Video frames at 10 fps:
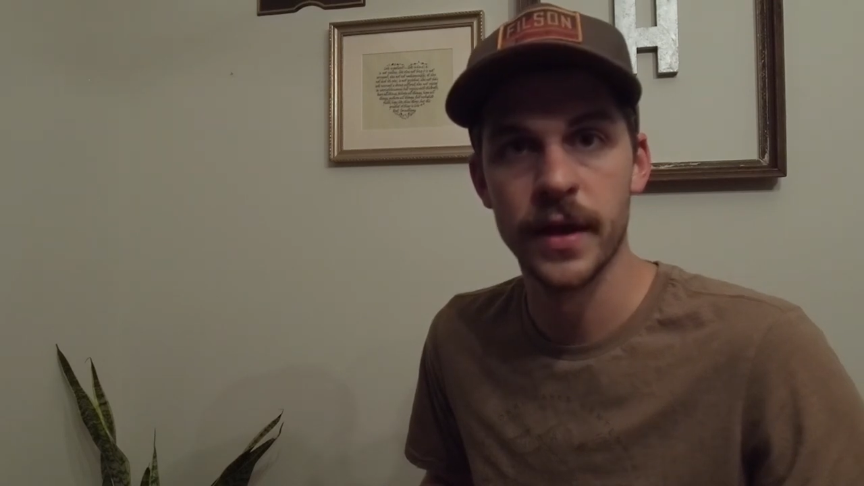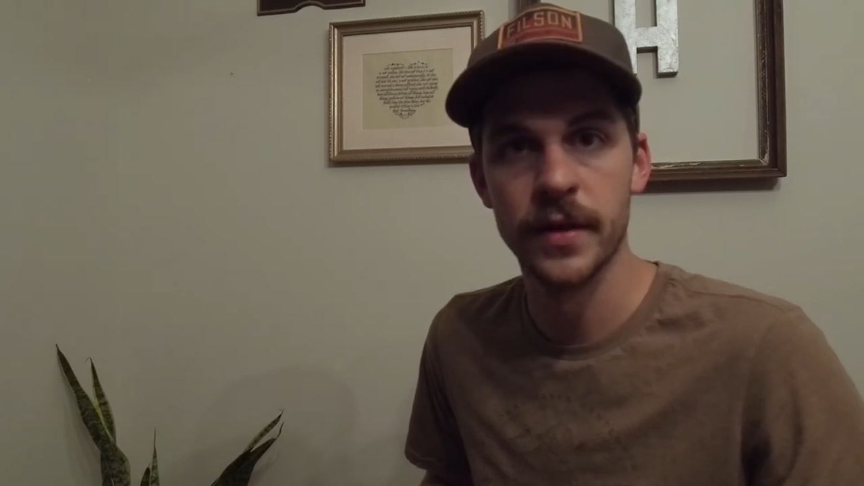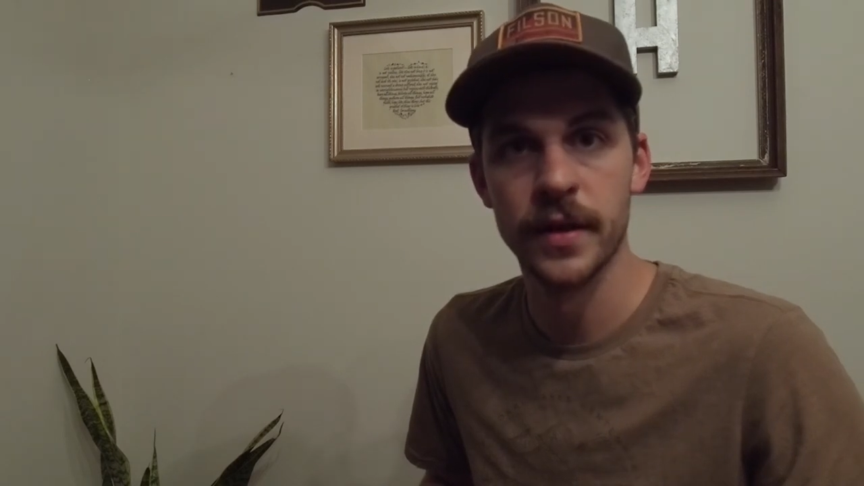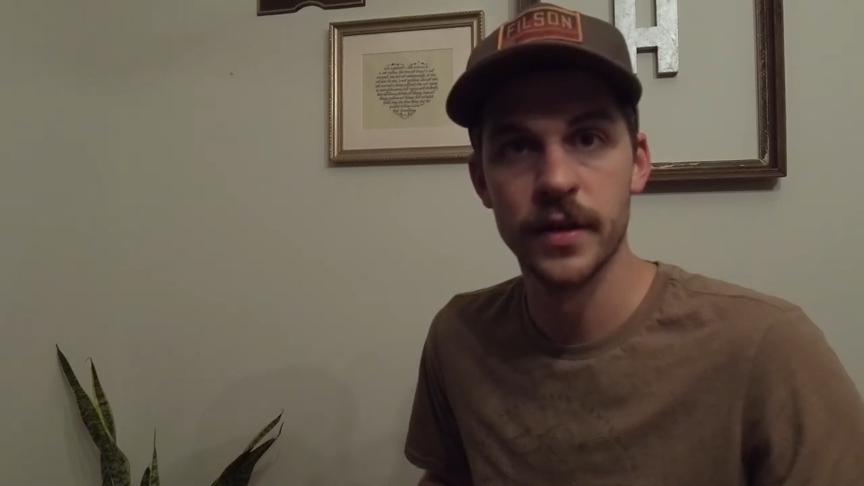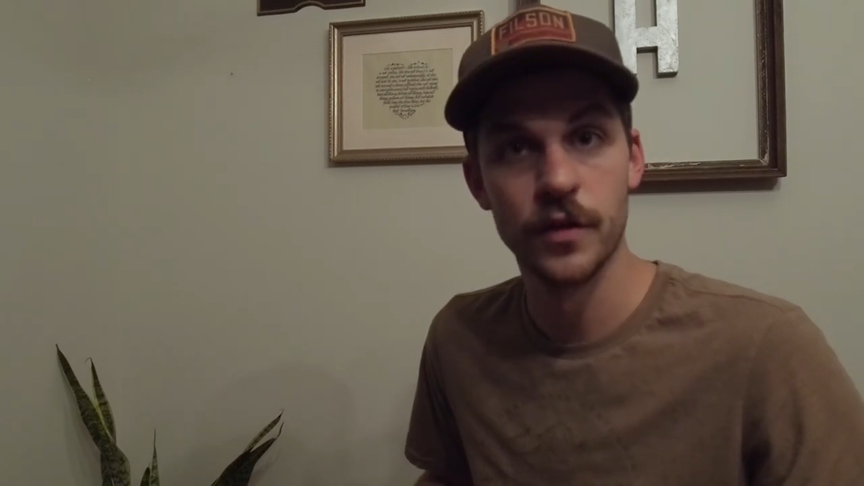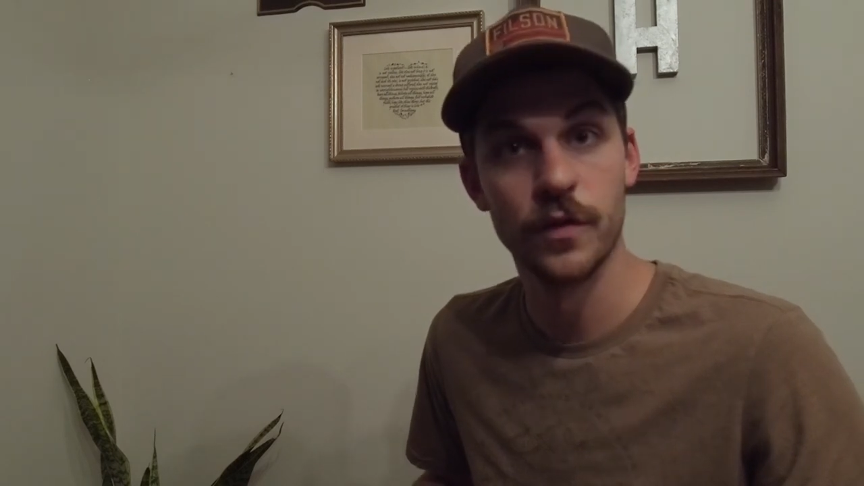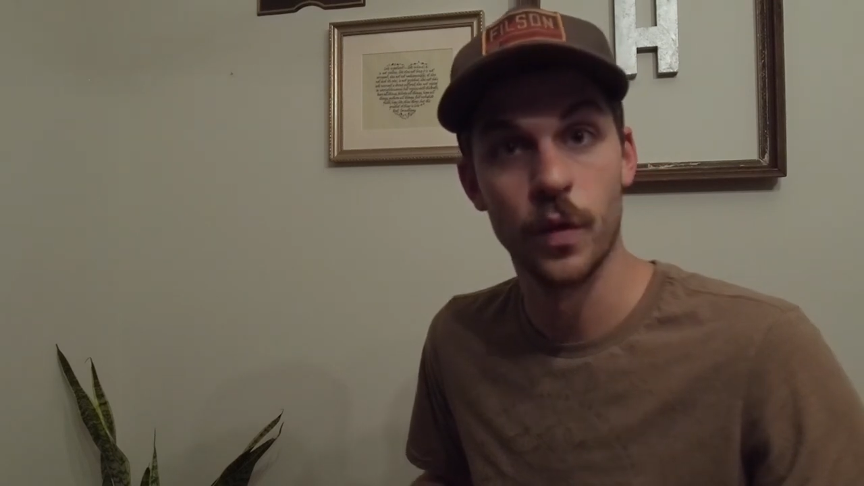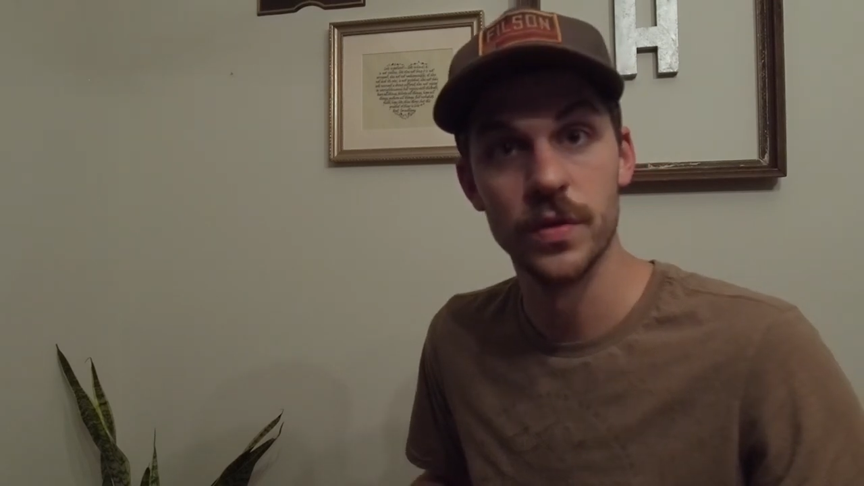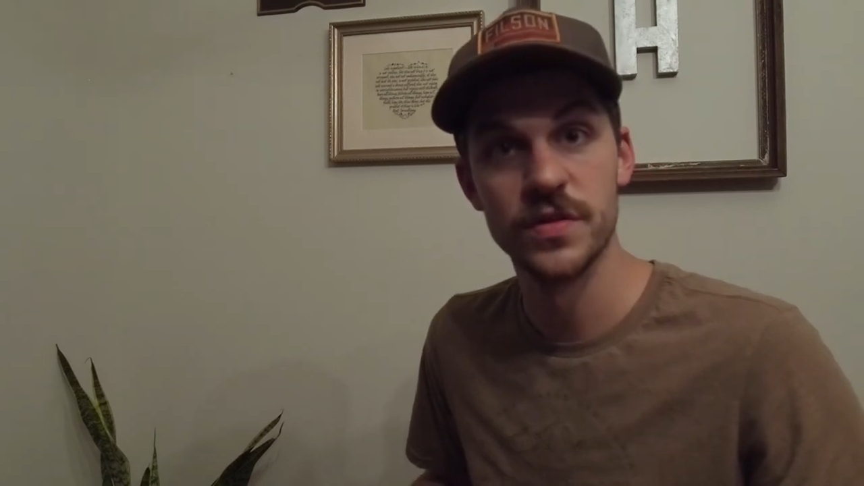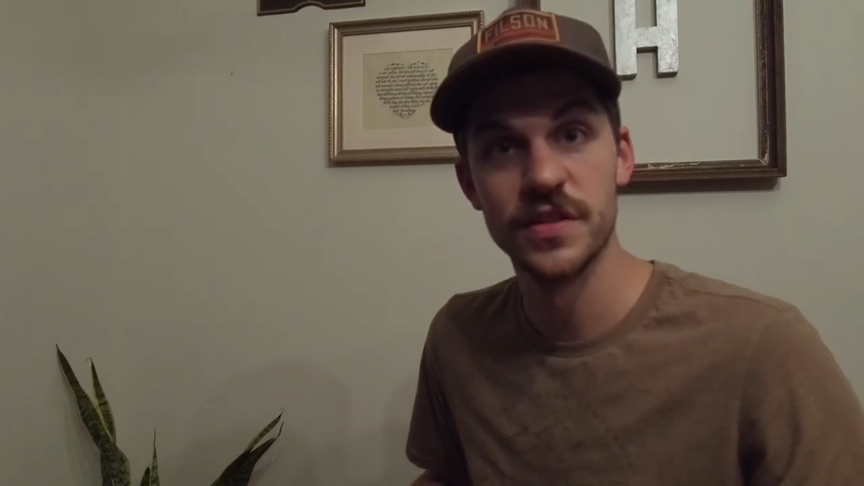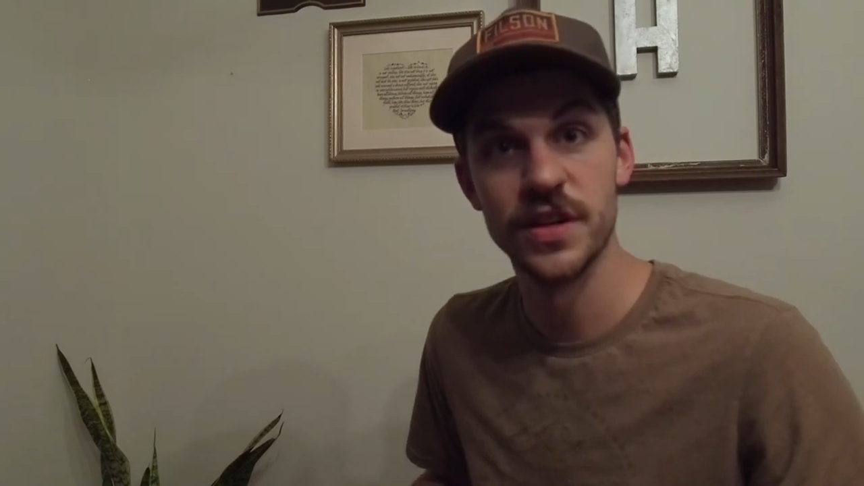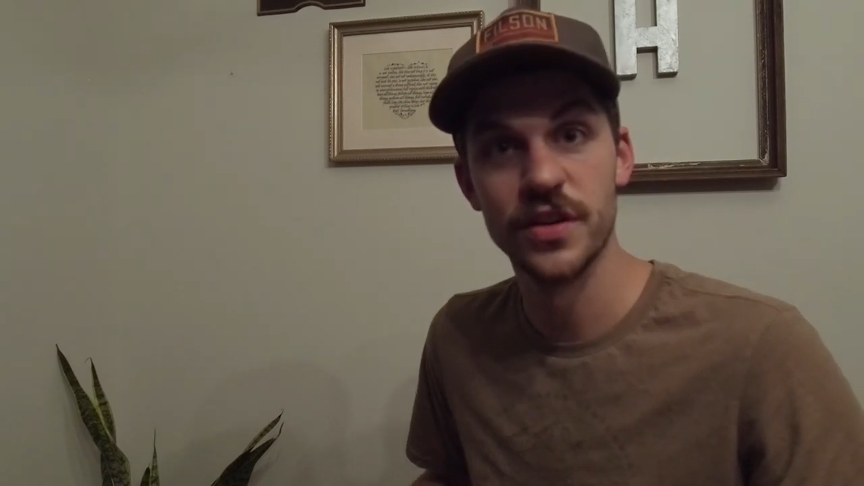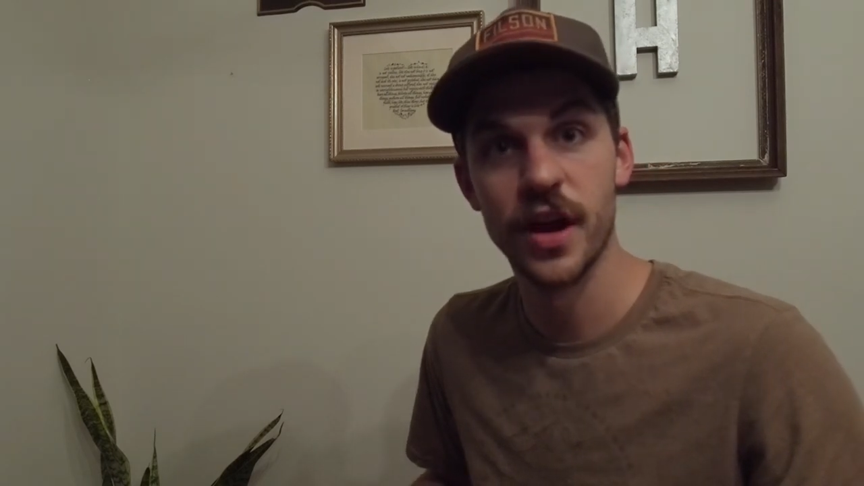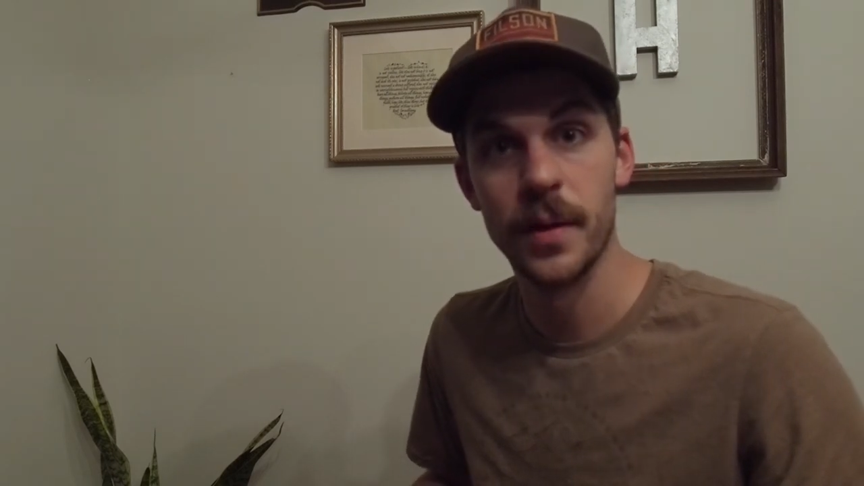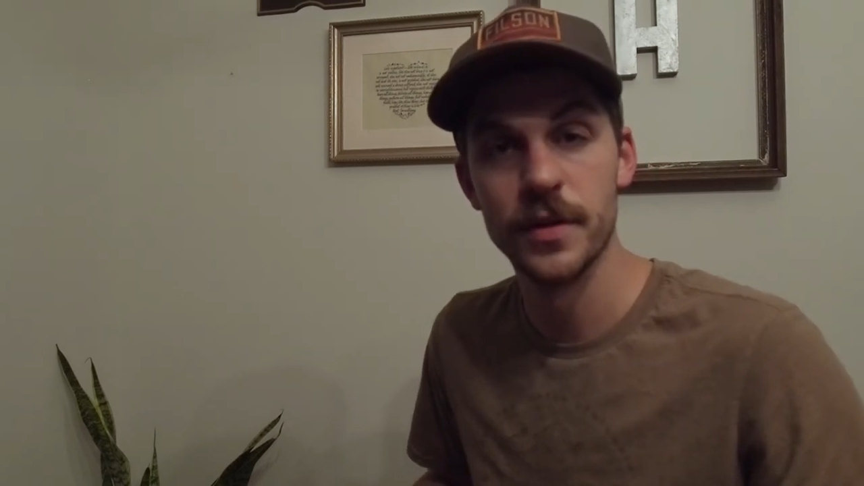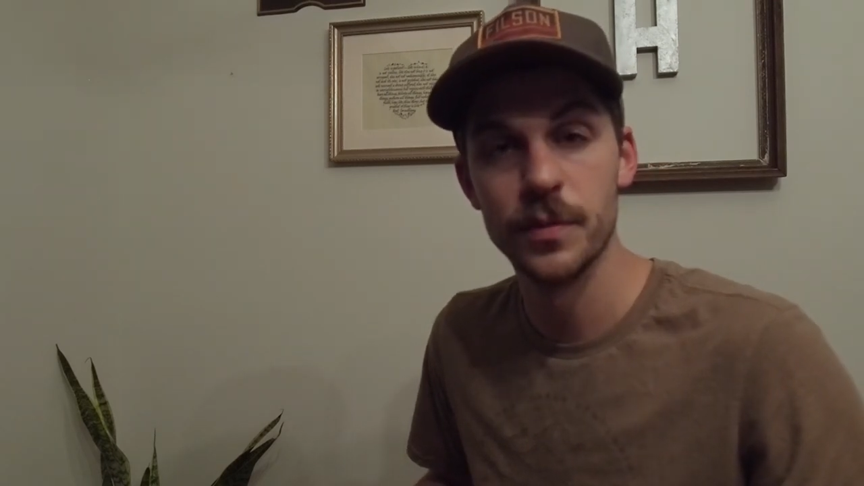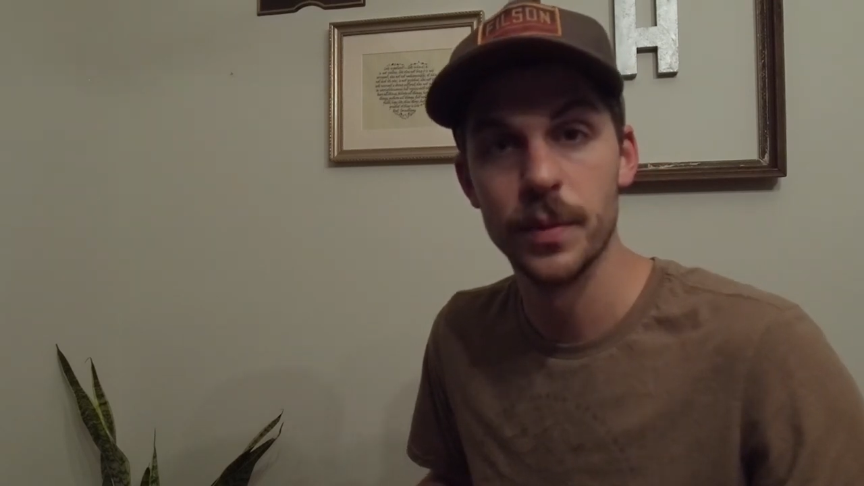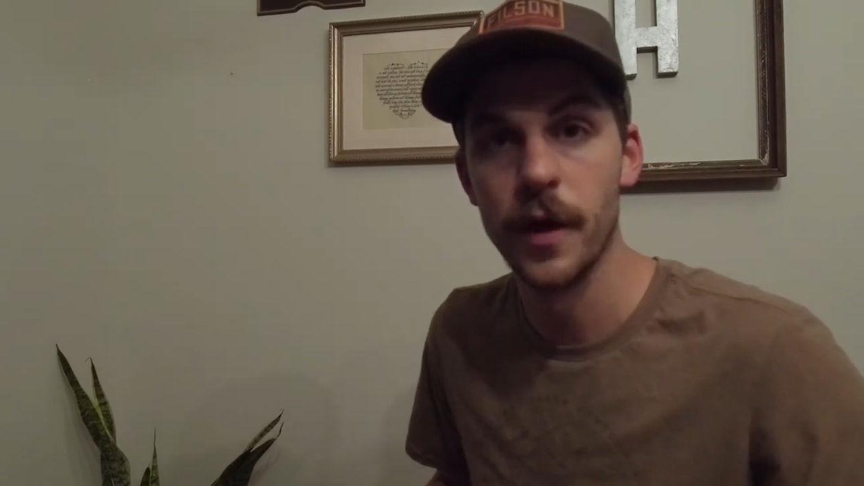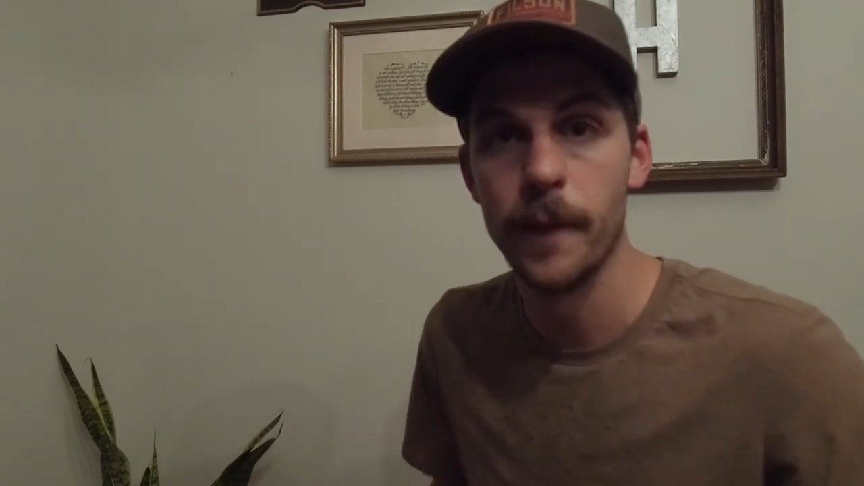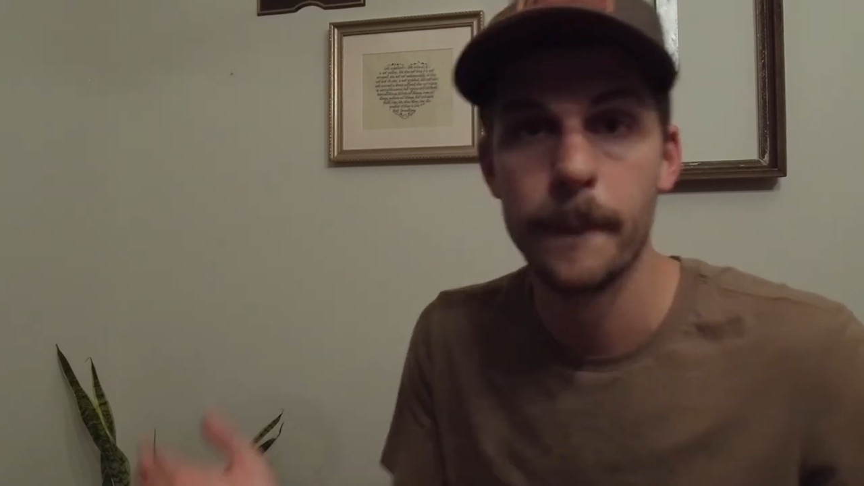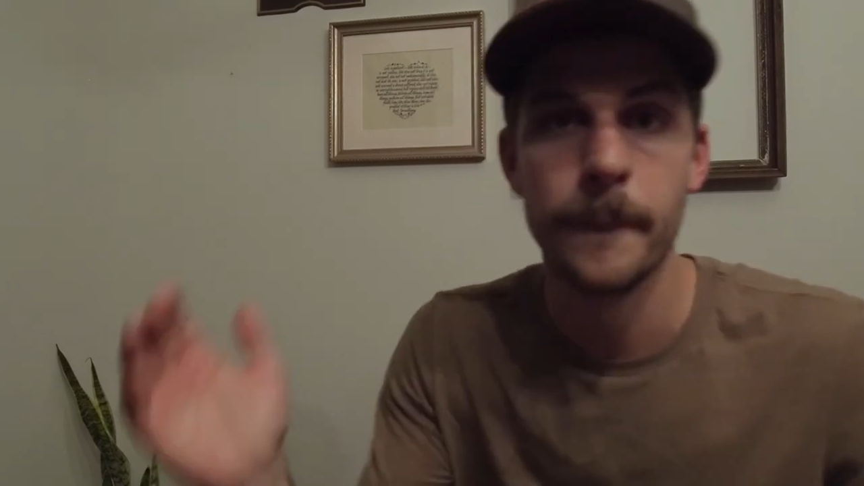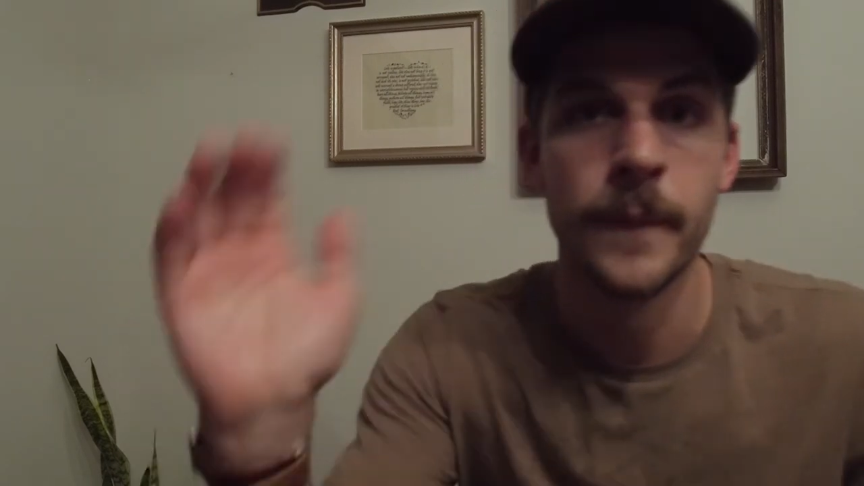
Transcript: and uh, look forward to seeing your comments below.